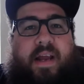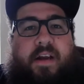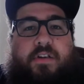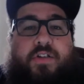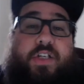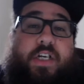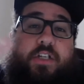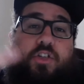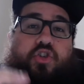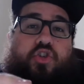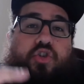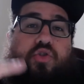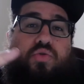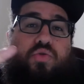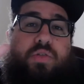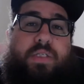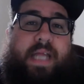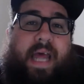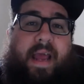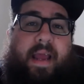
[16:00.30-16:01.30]
can
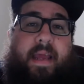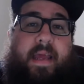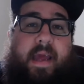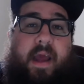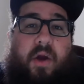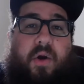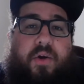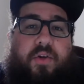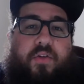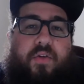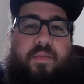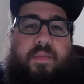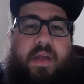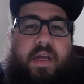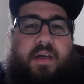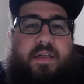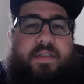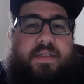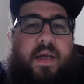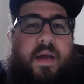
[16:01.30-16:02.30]
choose that character,
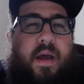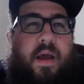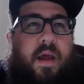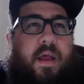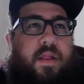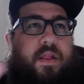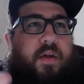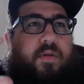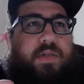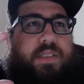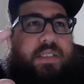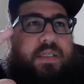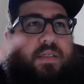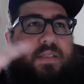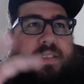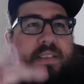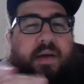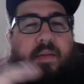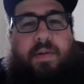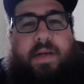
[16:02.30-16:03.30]
because there was
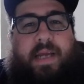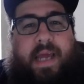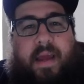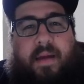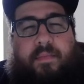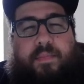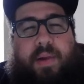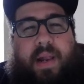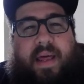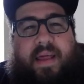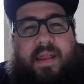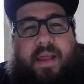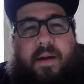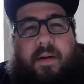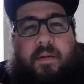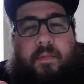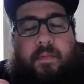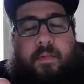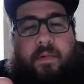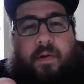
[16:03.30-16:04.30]
some gameplay that
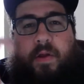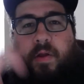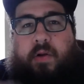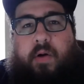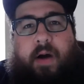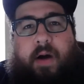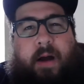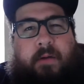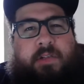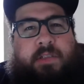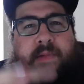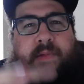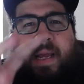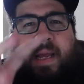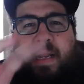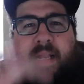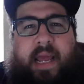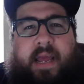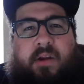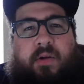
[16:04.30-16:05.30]
I was playing
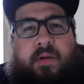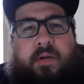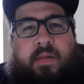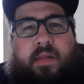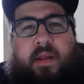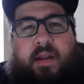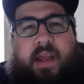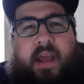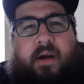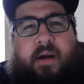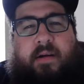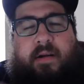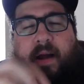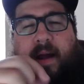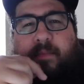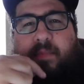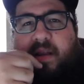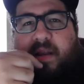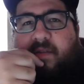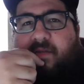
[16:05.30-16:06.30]
later in the day I
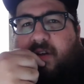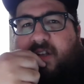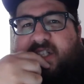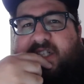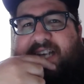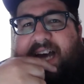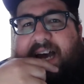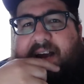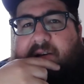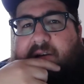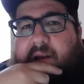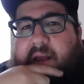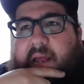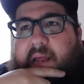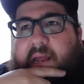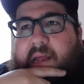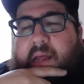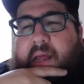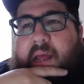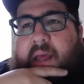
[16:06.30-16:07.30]
believe on
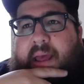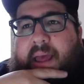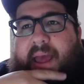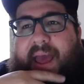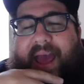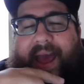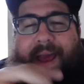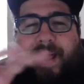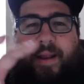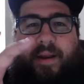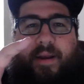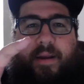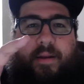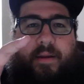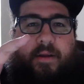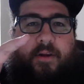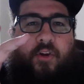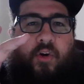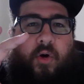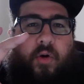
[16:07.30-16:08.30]
Saturday, and
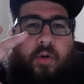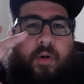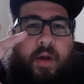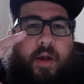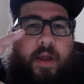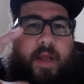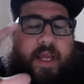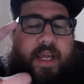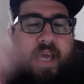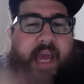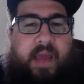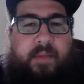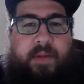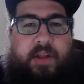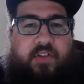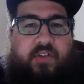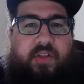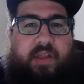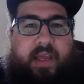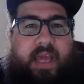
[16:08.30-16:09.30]
came
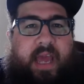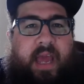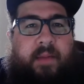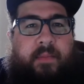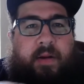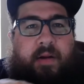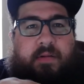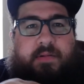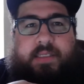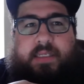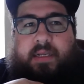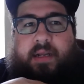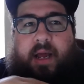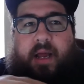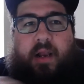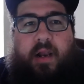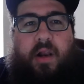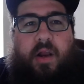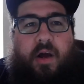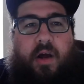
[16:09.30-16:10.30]
into the game, and all of a sudden I
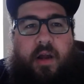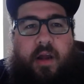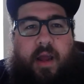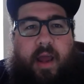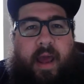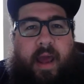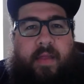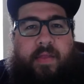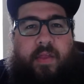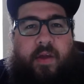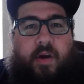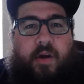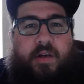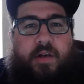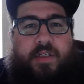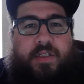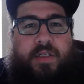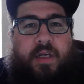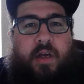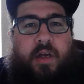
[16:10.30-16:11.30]
look and
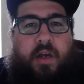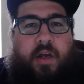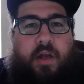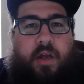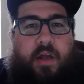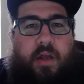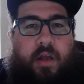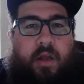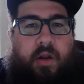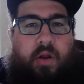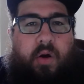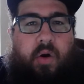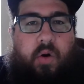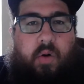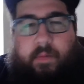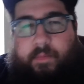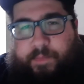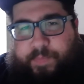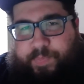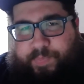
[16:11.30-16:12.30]
there's
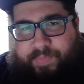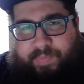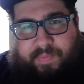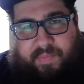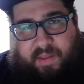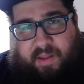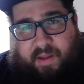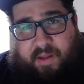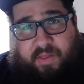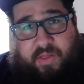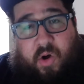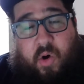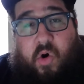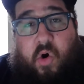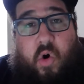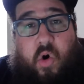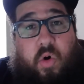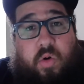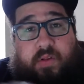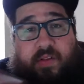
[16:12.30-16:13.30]
the
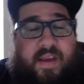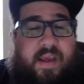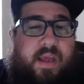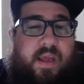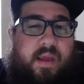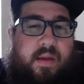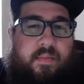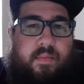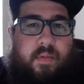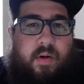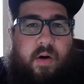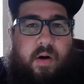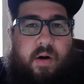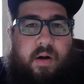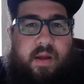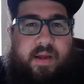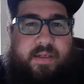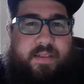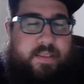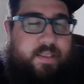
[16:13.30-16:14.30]
whole team
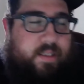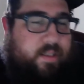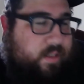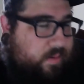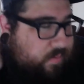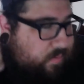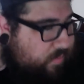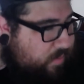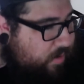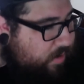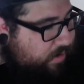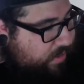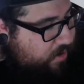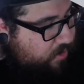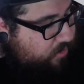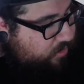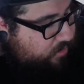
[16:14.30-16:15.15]
is a character